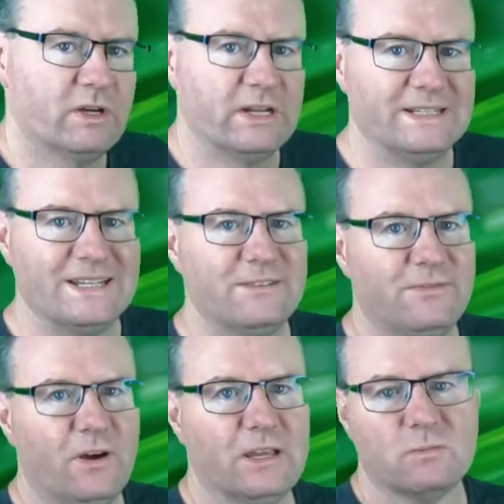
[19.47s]
and
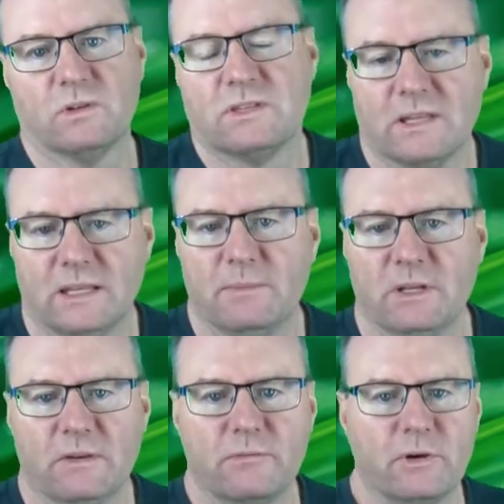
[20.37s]
identify is what's the
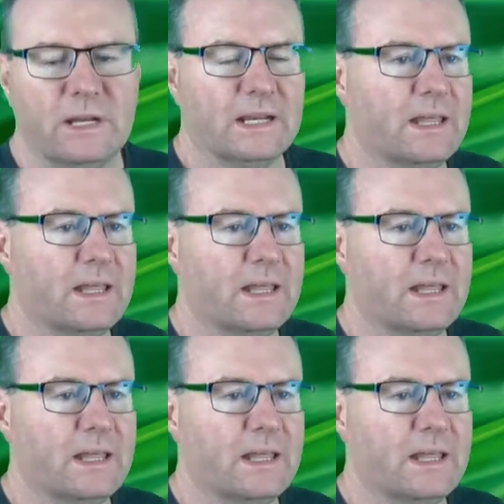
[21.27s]
limit of reading.